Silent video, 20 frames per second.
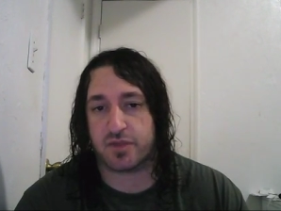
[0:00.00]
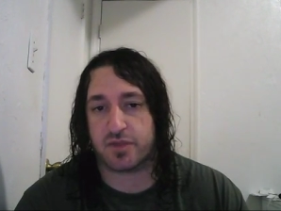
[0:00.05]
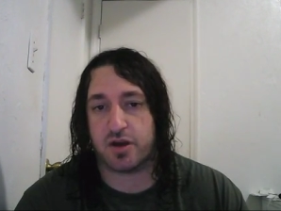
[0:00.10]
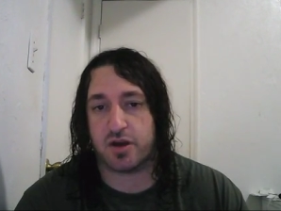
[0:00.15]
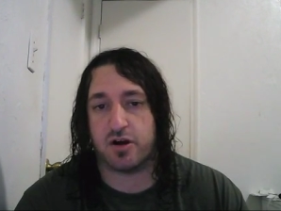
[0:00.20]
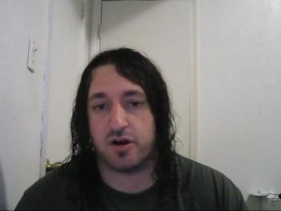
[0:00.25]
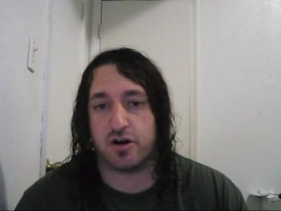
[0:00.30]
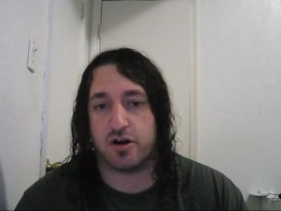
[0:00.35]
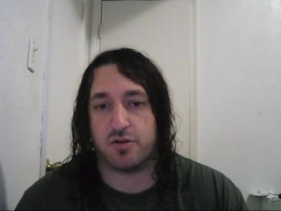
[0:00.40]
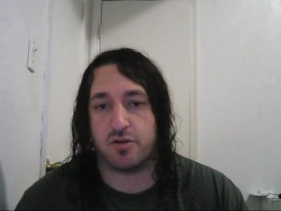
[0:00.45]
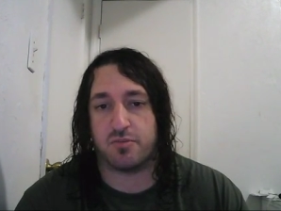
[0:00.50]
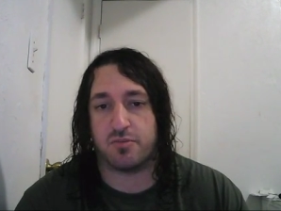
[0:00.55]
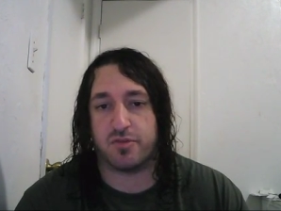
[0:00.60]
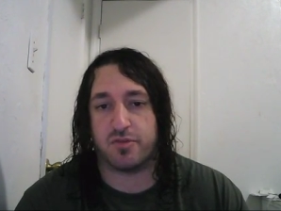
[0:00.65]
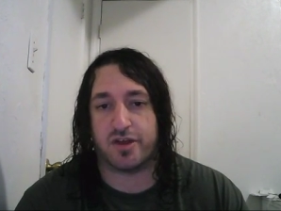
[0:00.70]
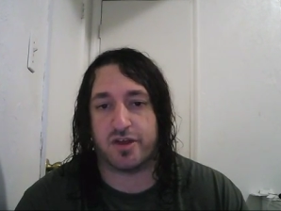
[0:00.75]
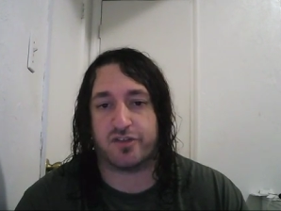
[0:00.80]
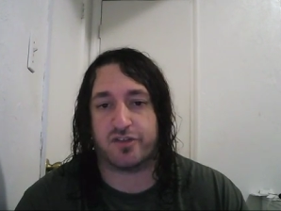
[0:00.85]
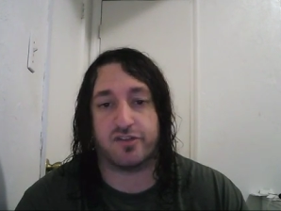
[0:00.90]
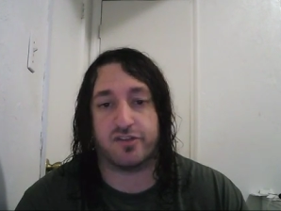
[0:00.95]

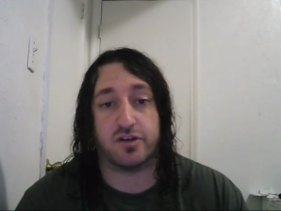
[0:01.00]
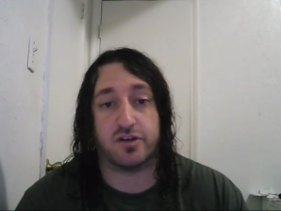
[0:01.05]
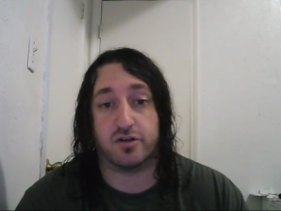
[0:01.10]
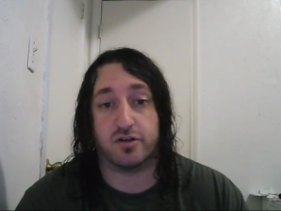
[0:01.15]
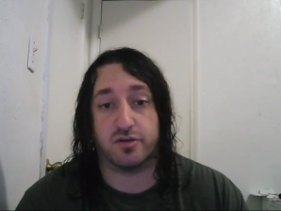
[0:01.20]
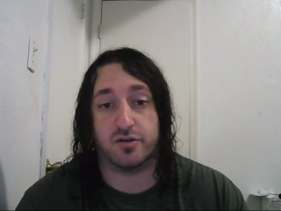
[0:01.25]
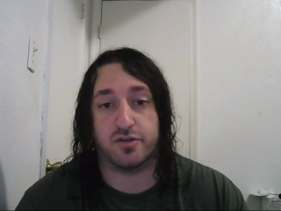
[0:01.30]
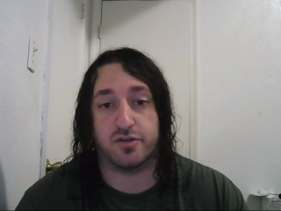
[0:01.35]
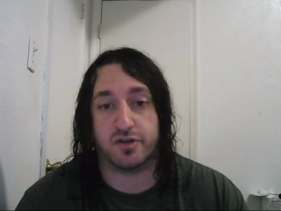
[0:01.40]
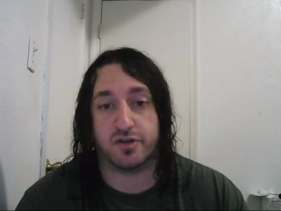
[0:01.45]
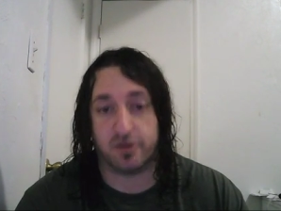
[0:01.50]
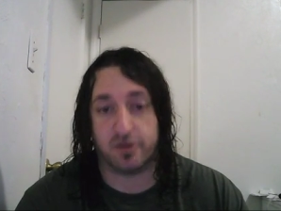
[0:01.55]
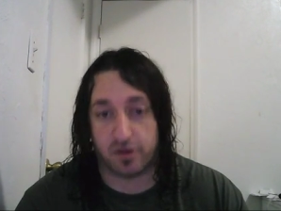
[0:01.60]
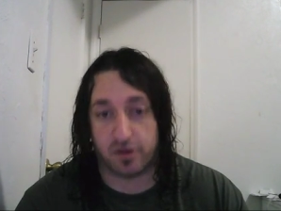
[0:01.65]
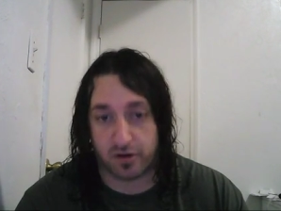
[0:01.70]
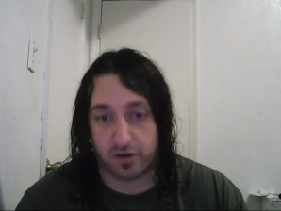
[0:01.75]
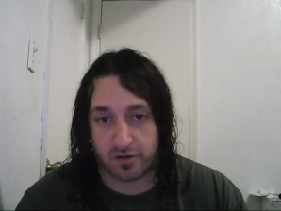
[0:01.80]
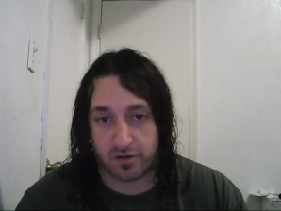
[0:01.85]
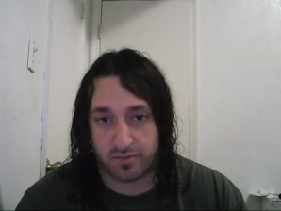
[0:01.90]
that's not a good thing at all.